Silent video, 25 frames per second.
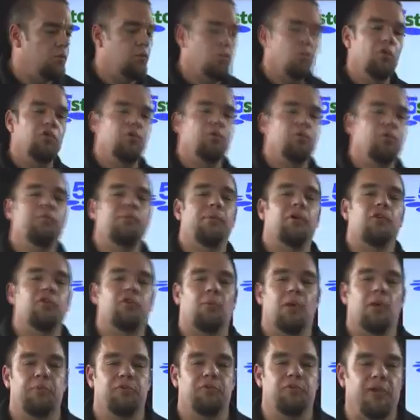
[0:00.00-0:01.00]
once we've built
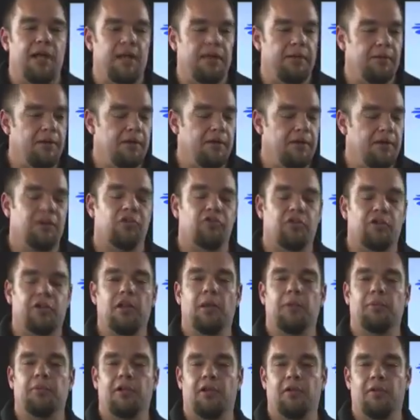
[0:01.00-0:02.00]
a website, there's a
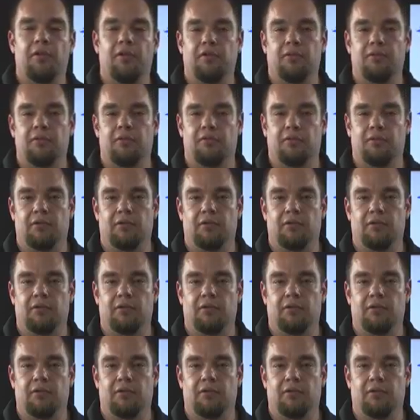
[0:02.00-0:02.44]
couple of,